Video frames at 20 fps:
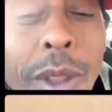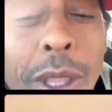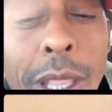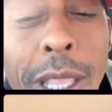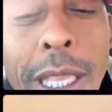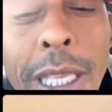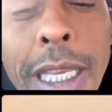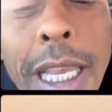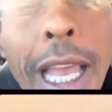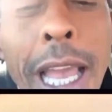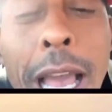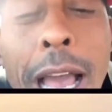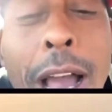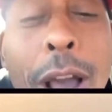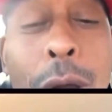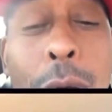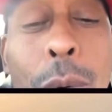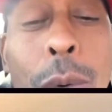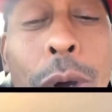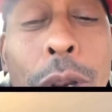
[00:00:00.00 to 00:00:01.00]
wrong with you?
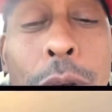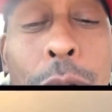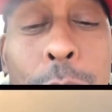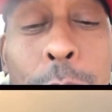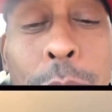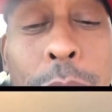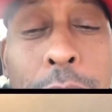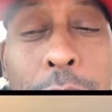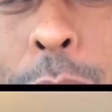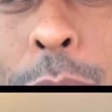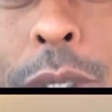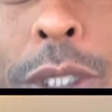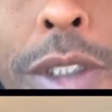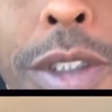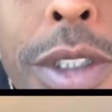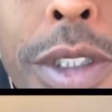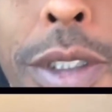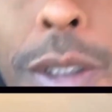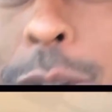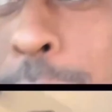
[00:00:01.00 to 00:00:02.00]
I don't want no beef
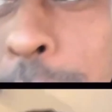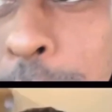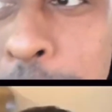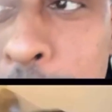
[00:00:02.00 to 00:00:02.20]
with you.